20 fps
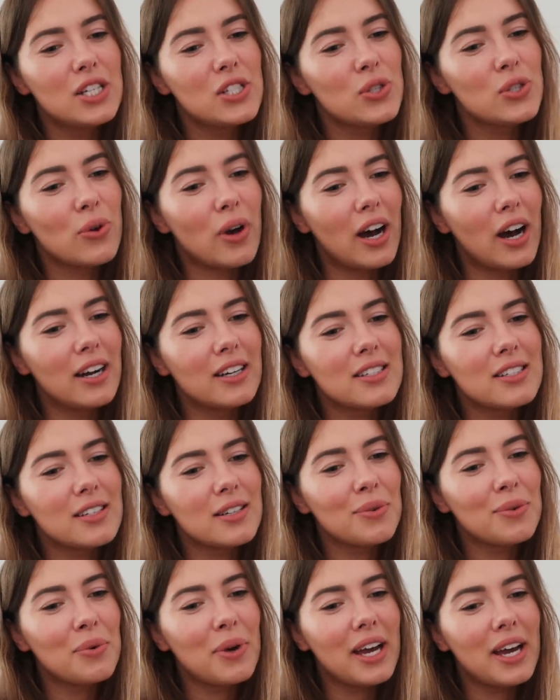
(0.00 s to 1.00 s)
to us
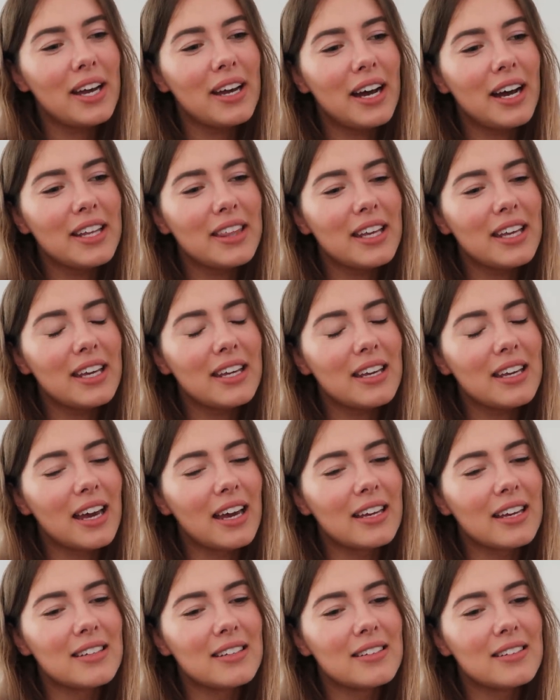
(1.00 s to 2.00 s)
in a way, I think,
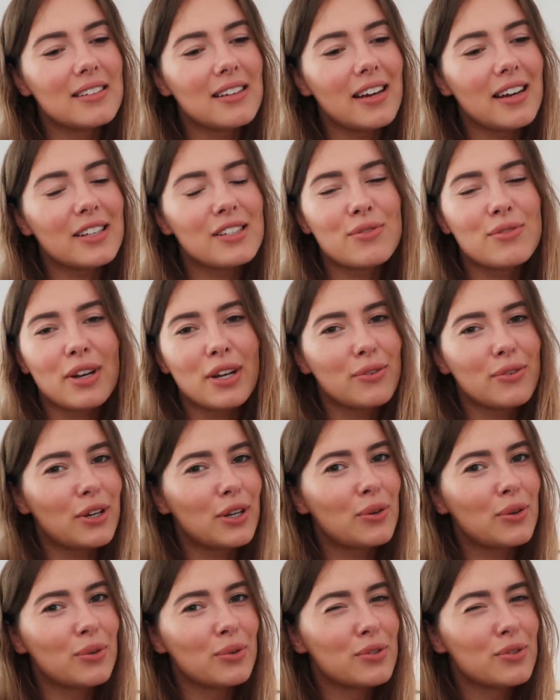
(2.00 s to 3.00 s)
and it's really,
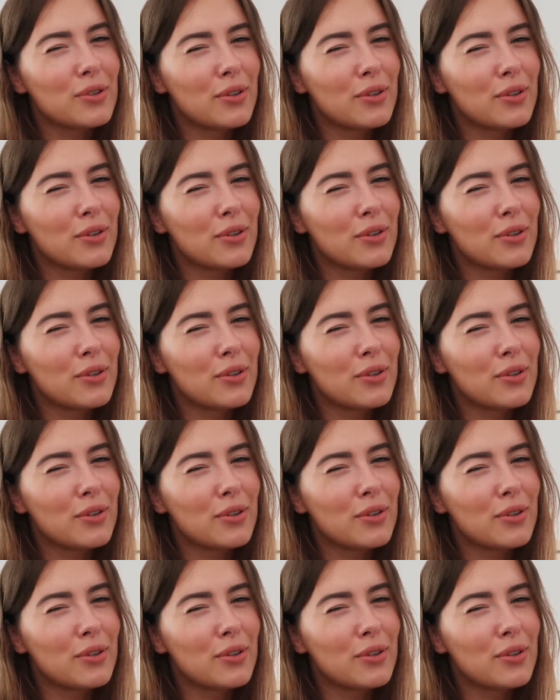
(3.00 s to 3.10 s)
really cool.